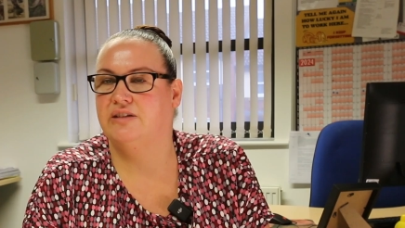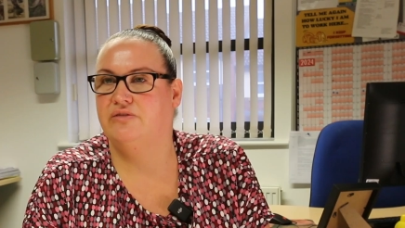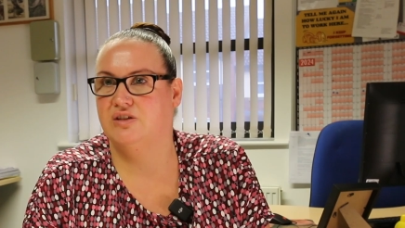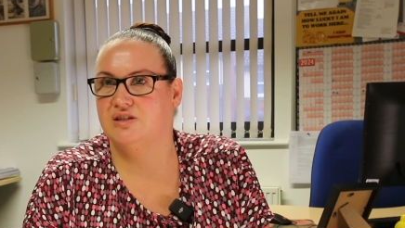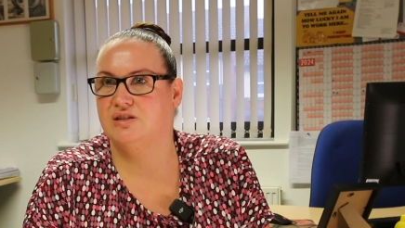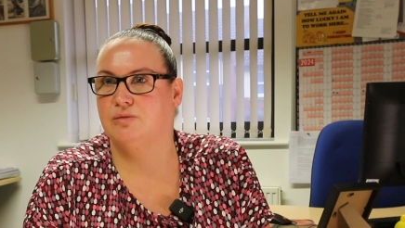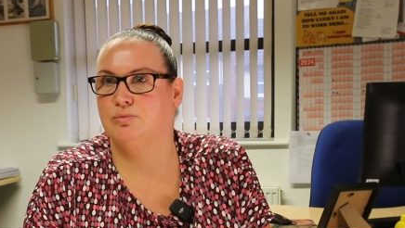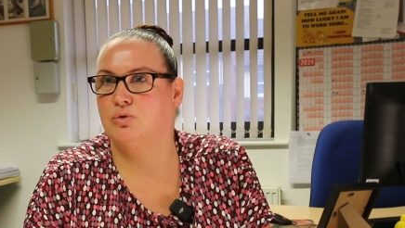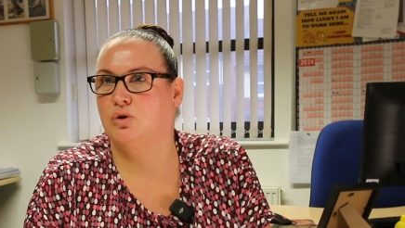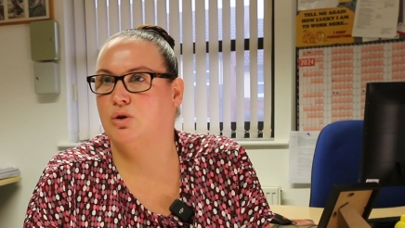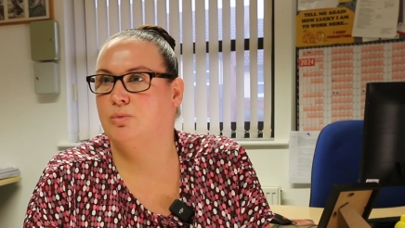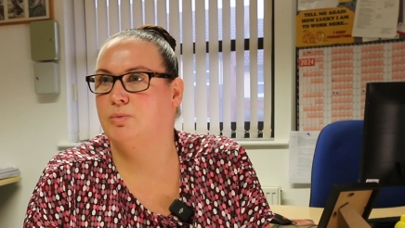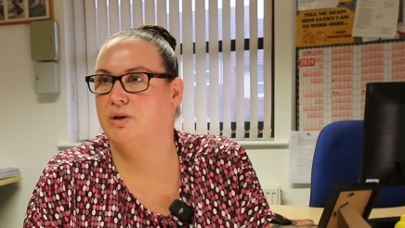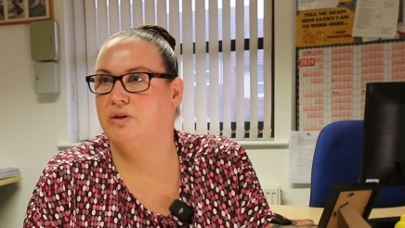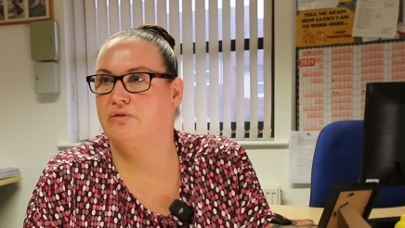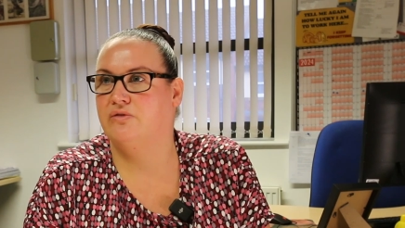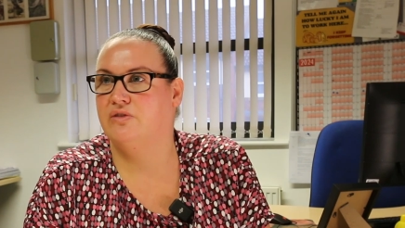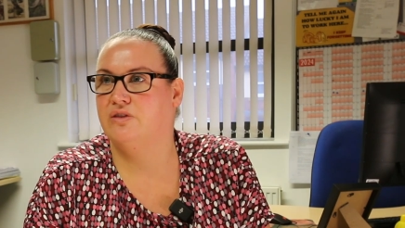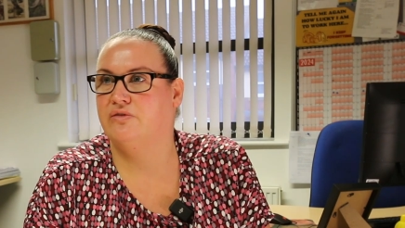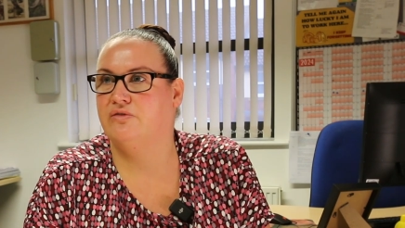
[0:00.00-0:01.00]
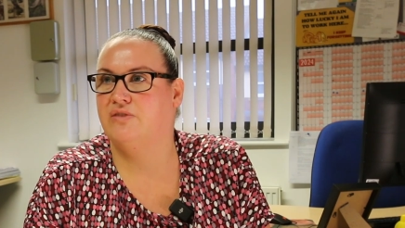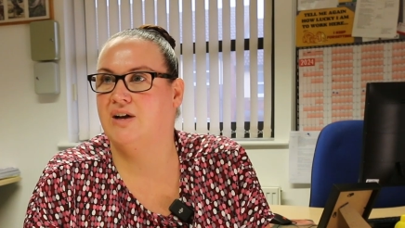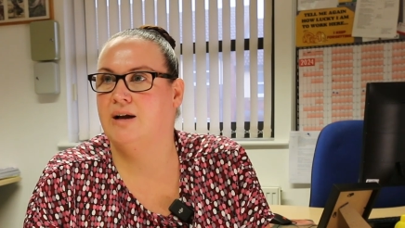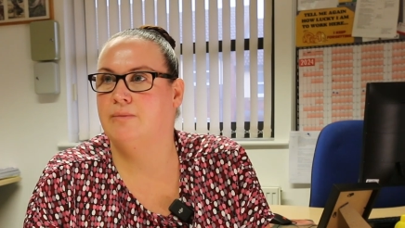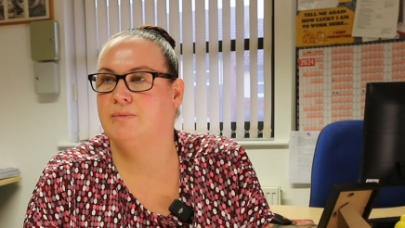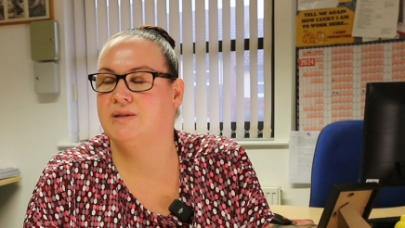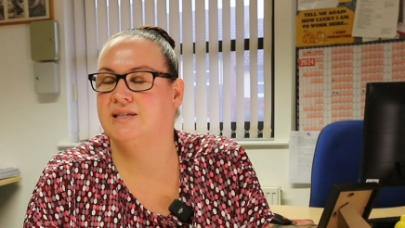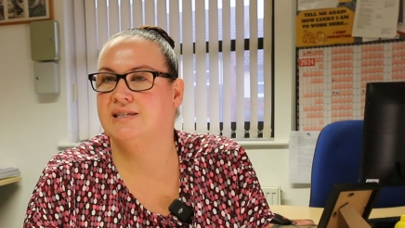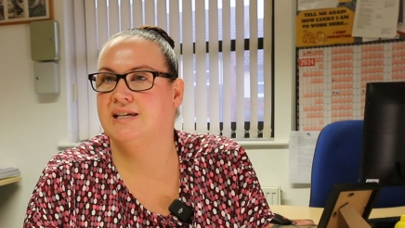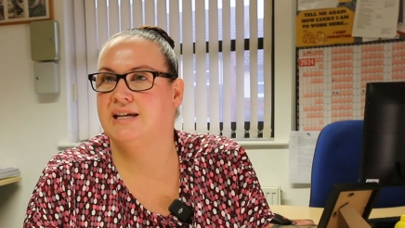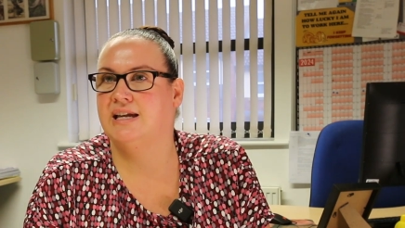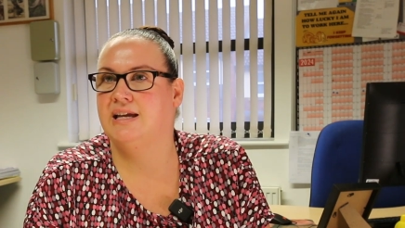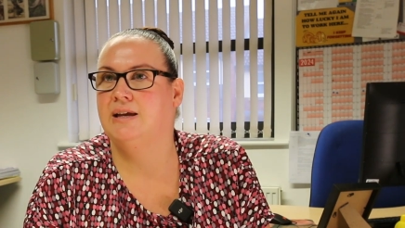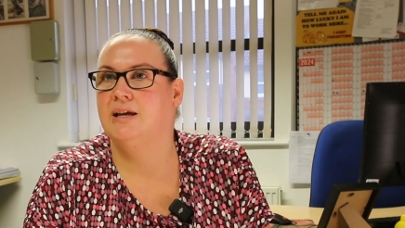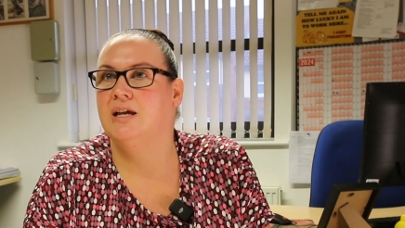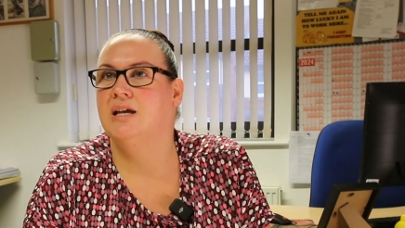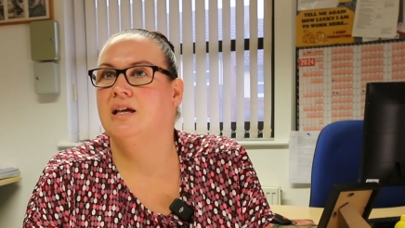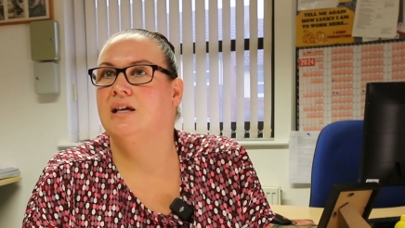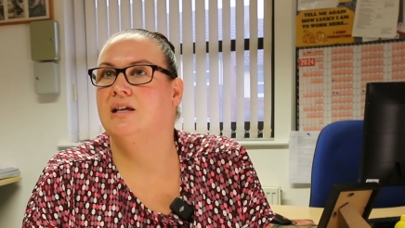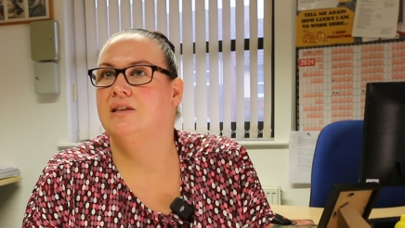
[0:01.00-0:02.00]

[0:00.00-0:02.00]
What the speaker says: if it's appropriate for the pharmacy,